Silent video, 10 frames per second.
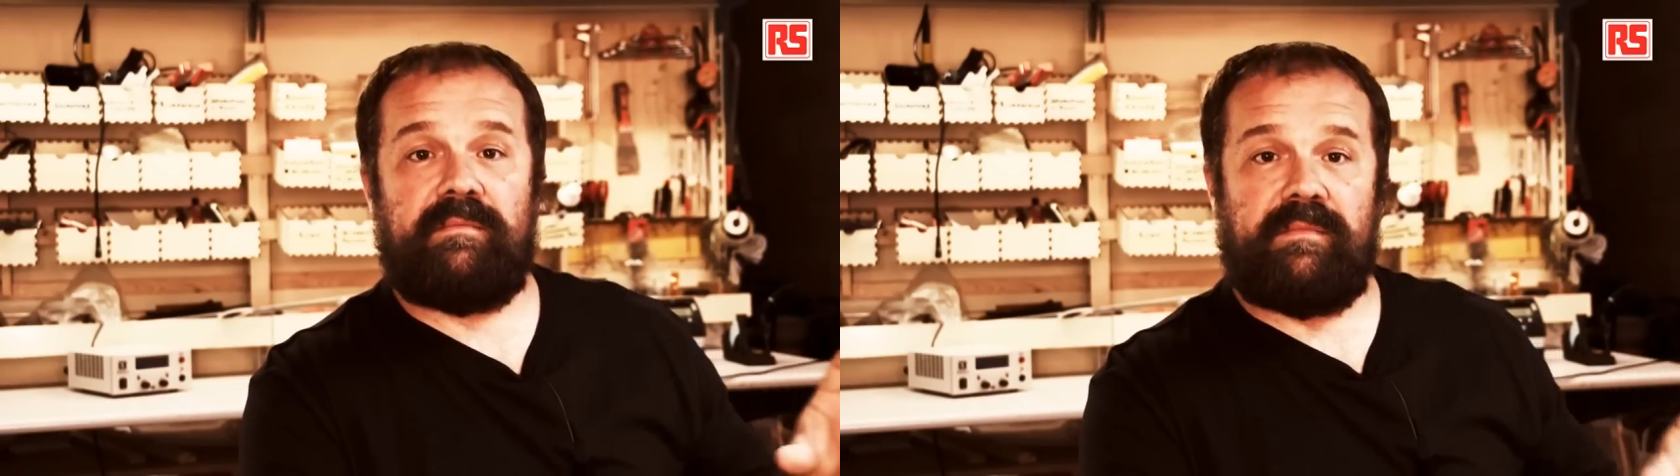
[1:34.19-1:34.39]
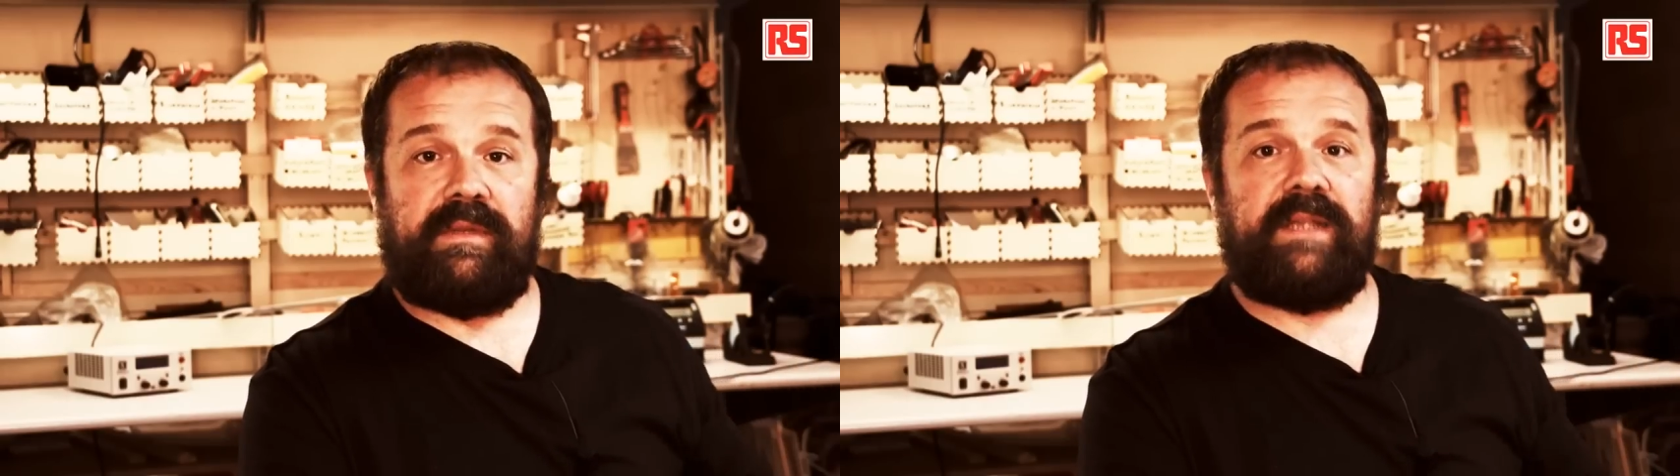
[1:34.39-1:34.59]

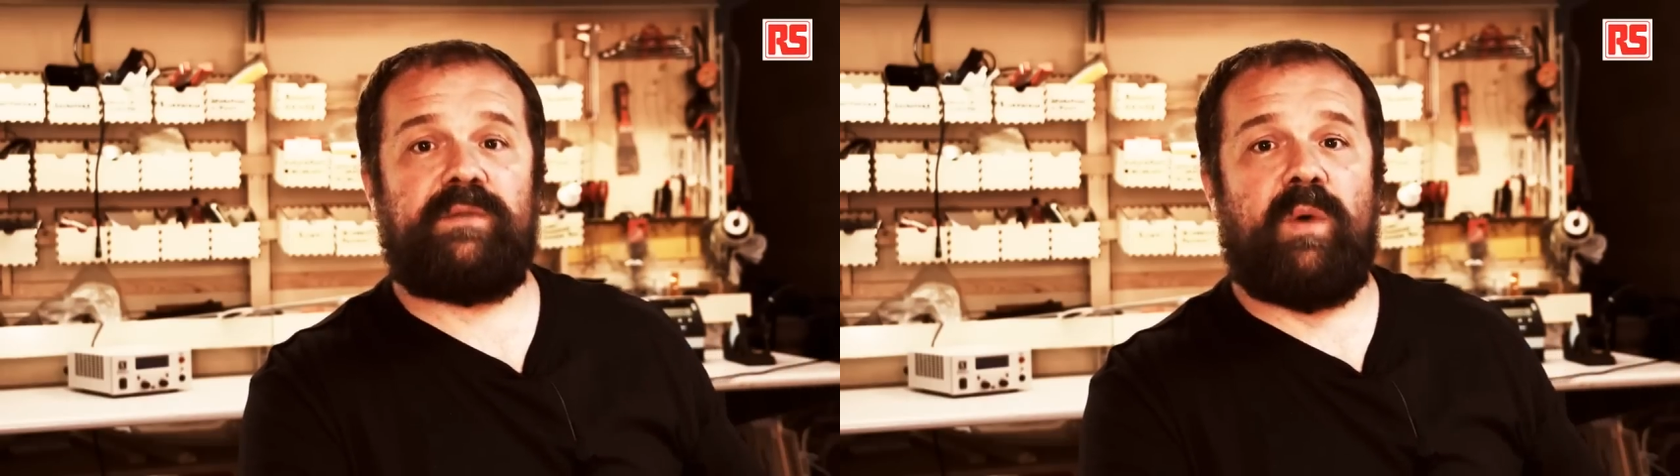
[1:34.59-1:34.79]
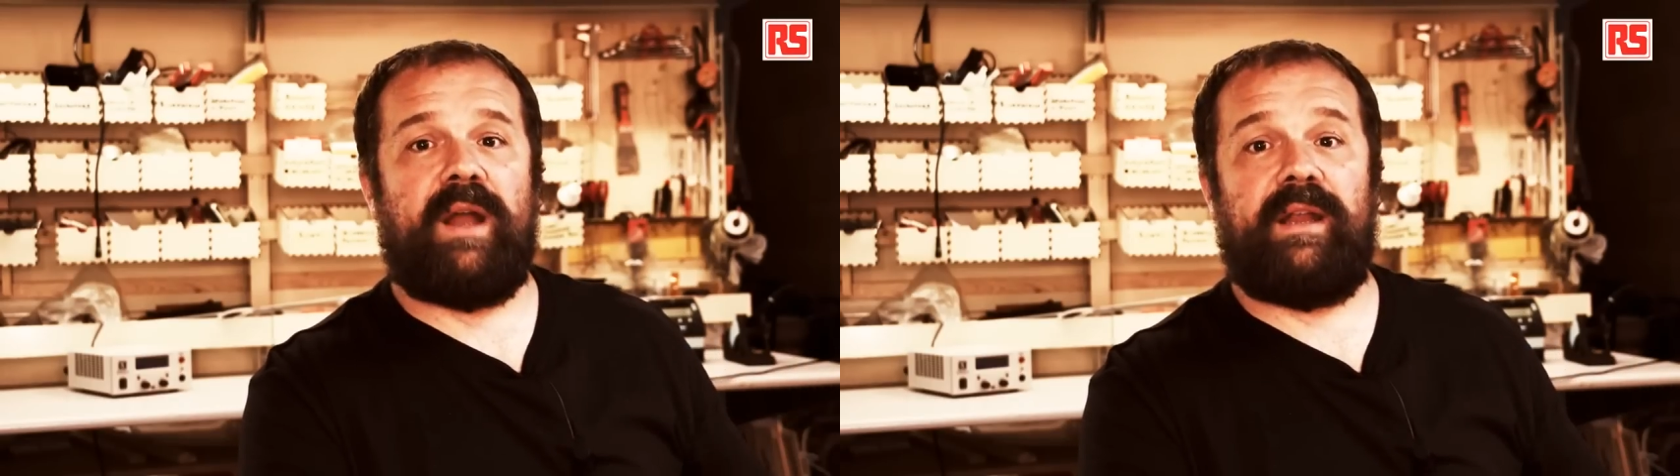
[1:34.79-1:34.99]

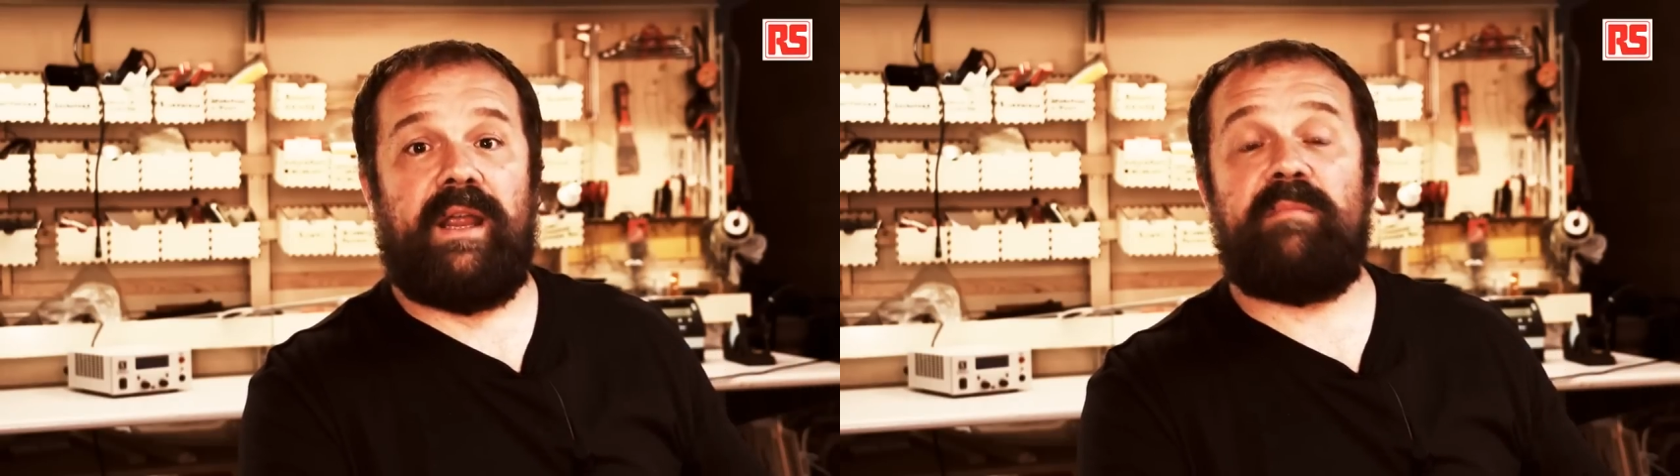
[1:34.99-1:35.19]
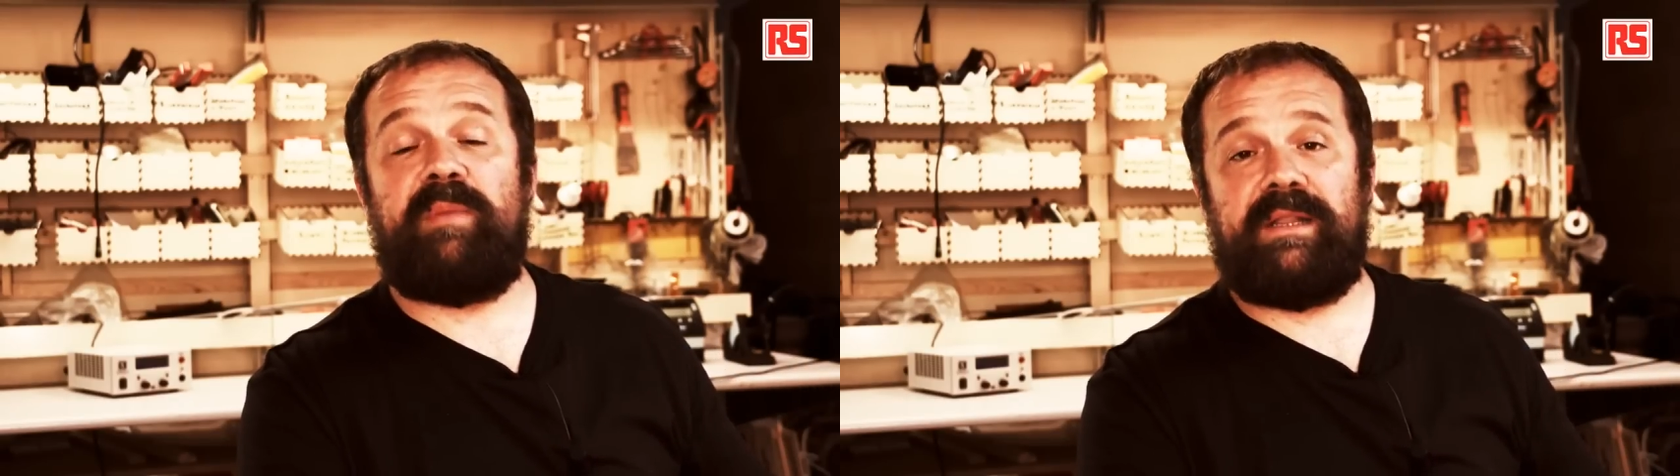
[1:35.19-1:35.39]
this one
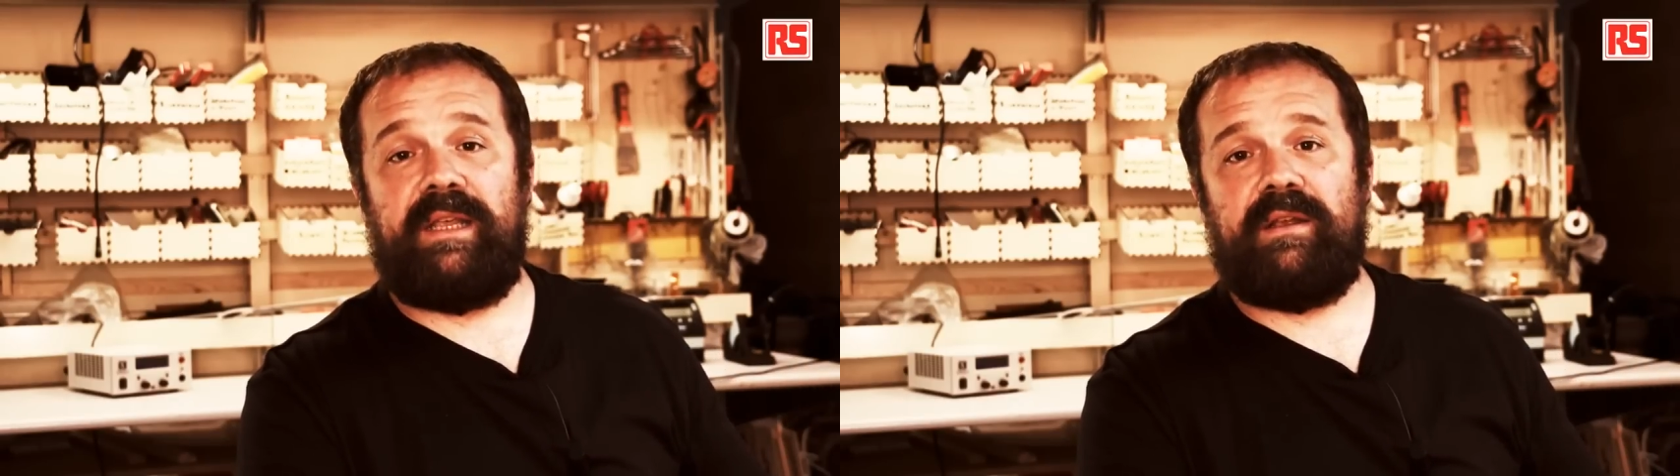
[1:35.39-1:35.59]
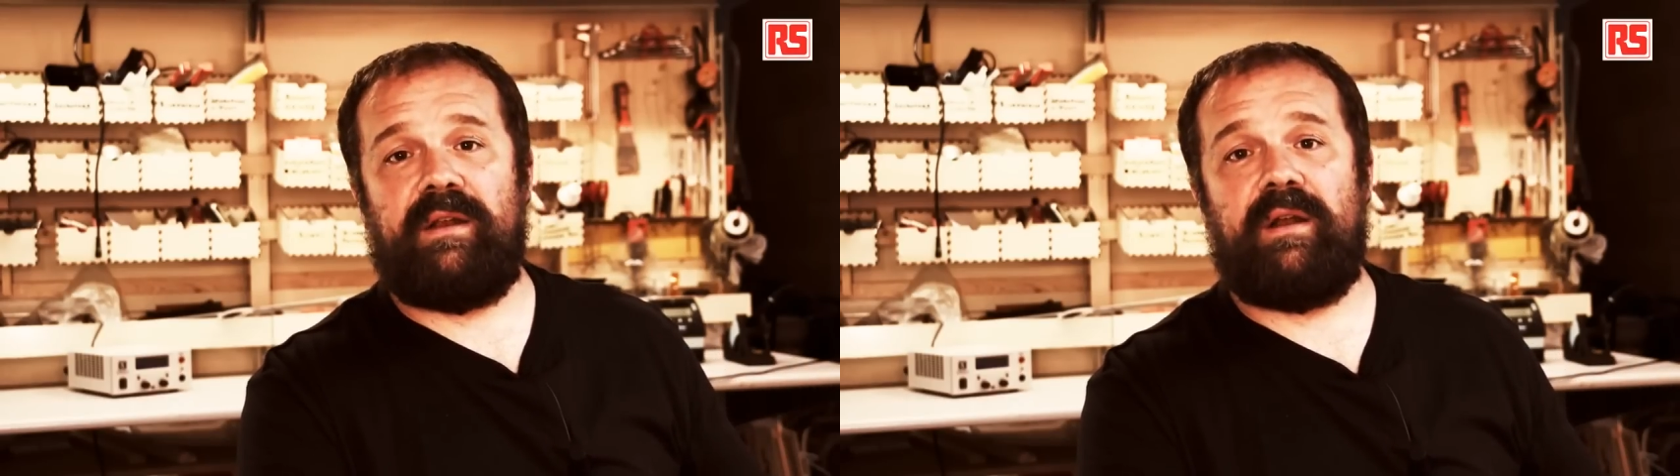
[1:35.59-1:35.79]
in
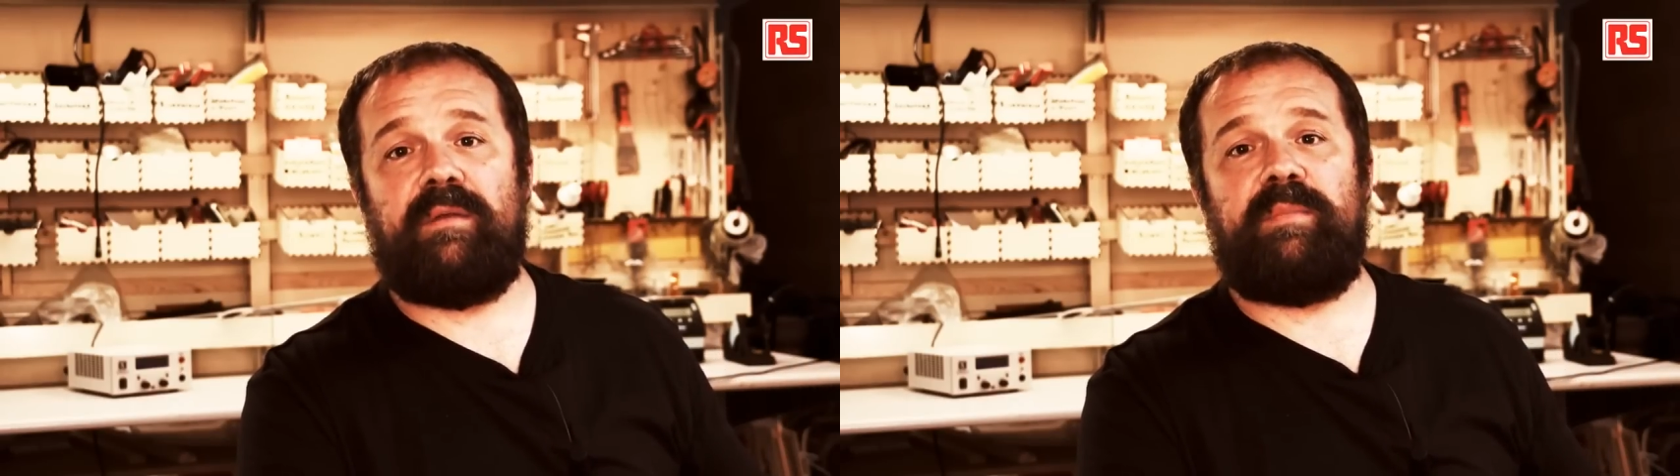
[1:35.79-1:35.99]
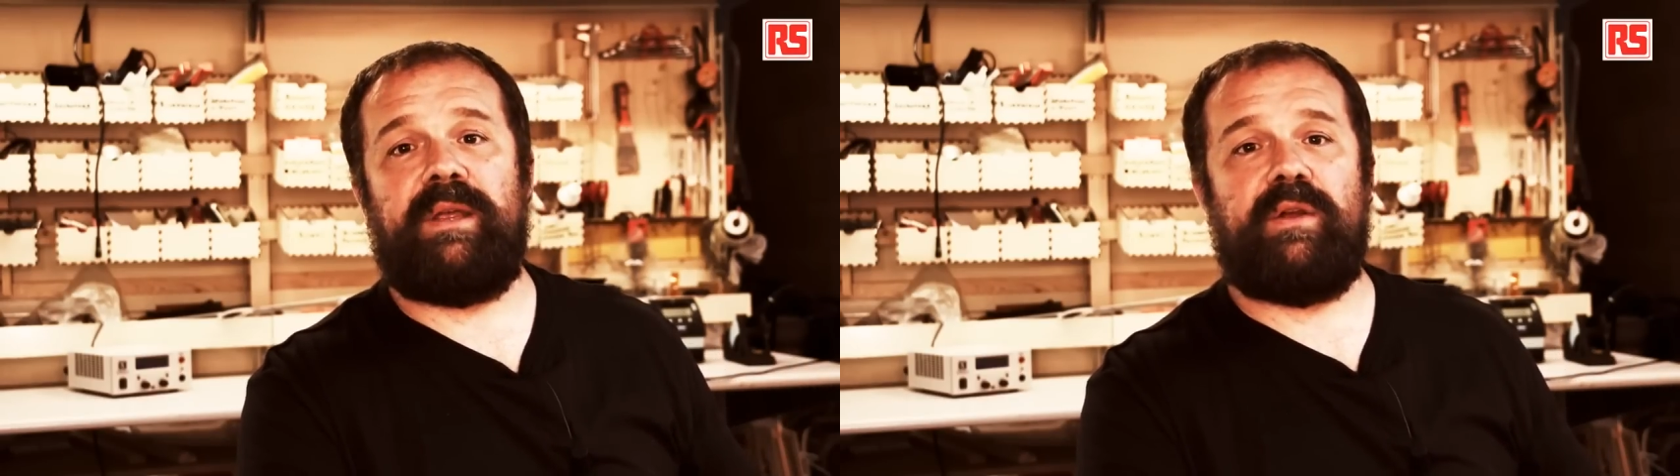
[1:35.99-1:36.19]
particular
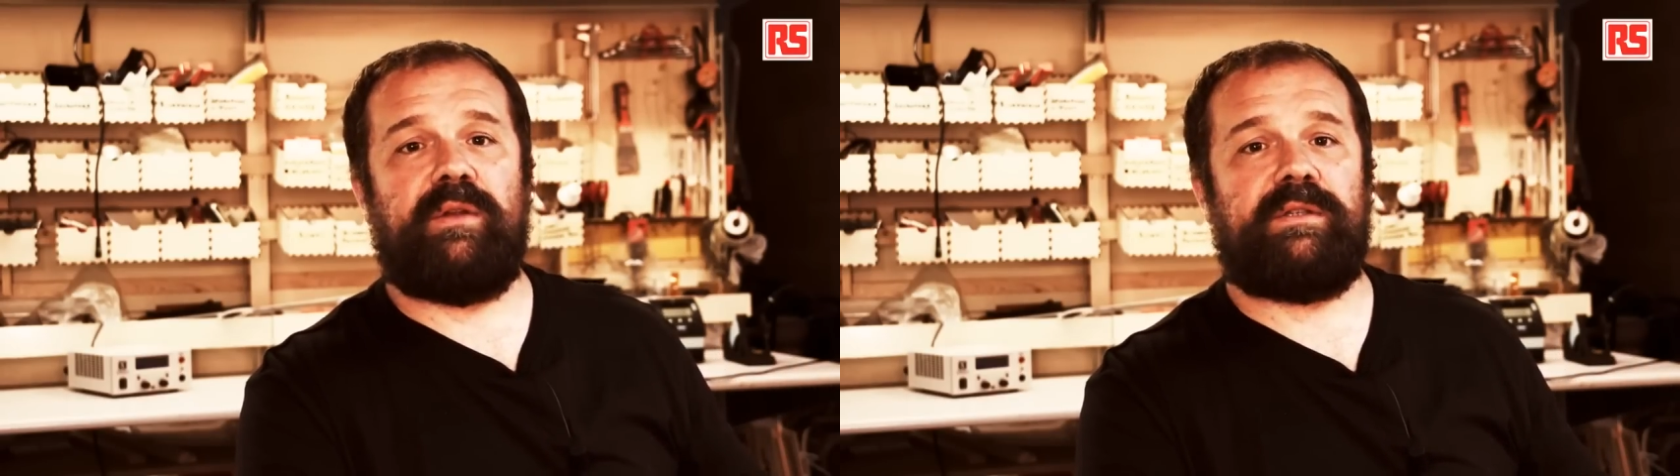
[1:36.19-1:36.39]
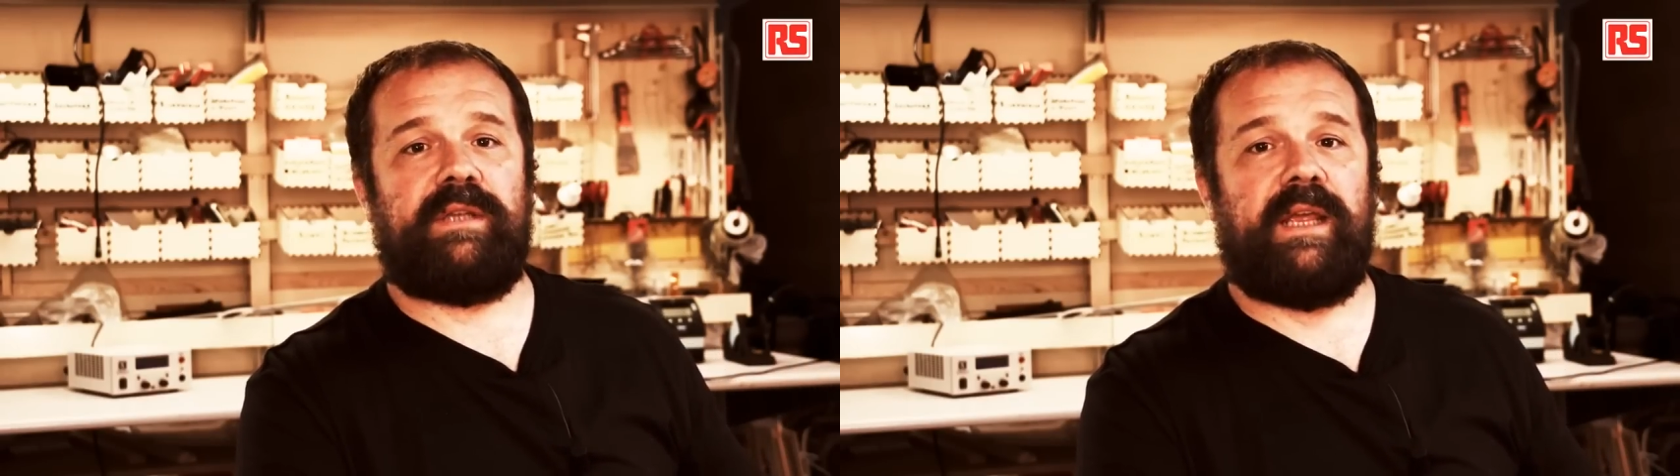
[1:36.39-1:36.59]
because